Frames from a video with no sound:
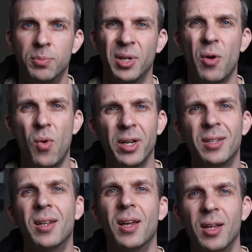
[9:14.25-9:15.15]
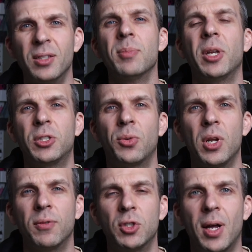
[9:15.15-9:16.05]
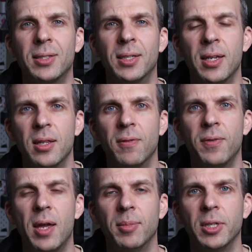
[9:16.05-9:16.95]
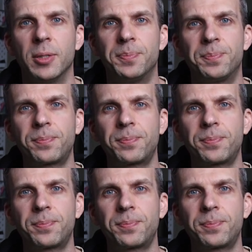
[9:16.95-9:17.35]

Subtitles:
but I wanted some nice creative shots again of the family.